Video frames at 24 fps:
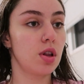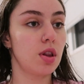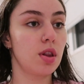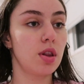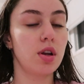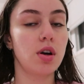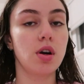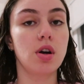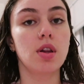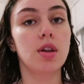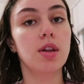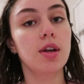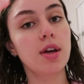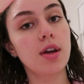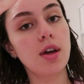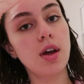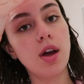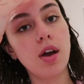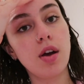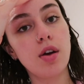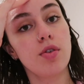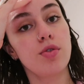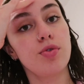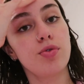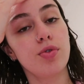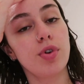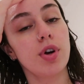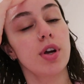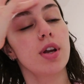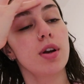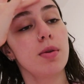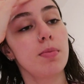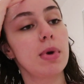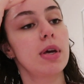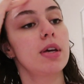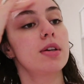literally
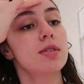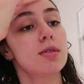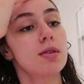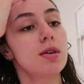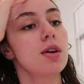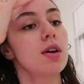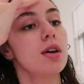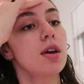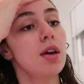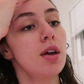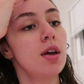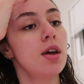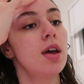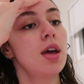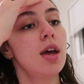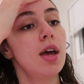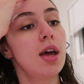freaking amazing.